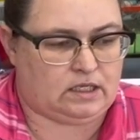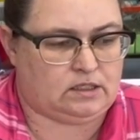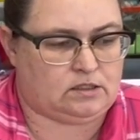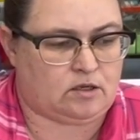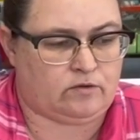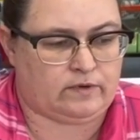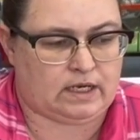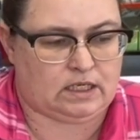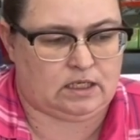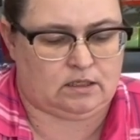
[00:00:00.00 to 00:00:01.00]
It's
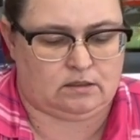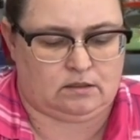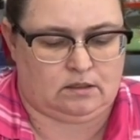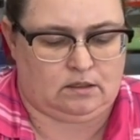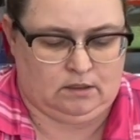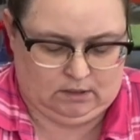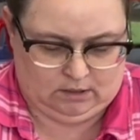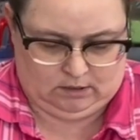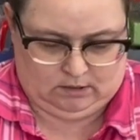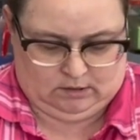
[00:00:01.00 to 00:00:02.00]
already
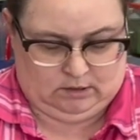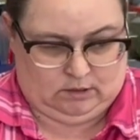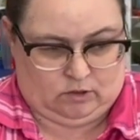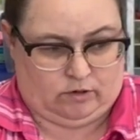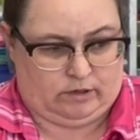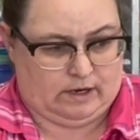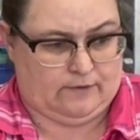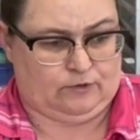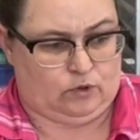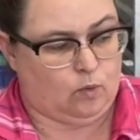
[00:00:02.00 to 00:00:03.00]

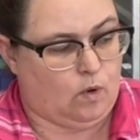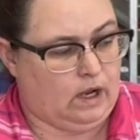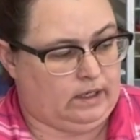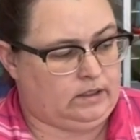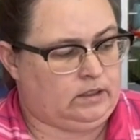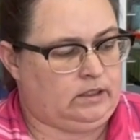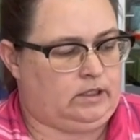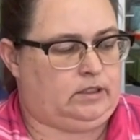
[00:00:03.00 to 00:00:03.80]
1:15,